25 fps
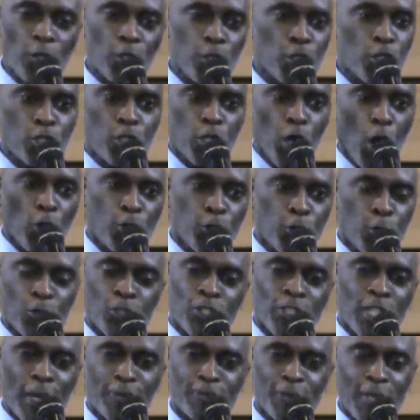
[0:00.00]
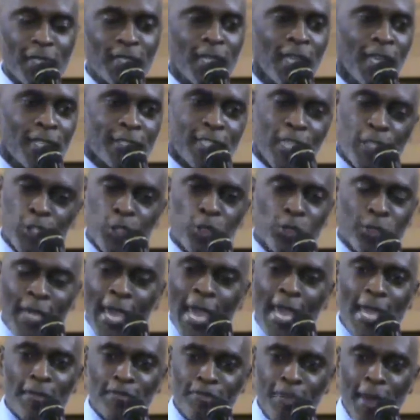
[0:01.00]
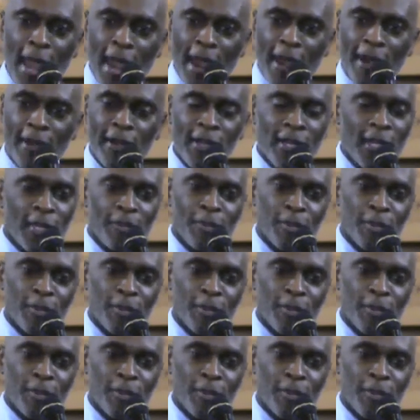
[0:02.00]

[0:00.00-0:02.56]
you to go through something that you can't bear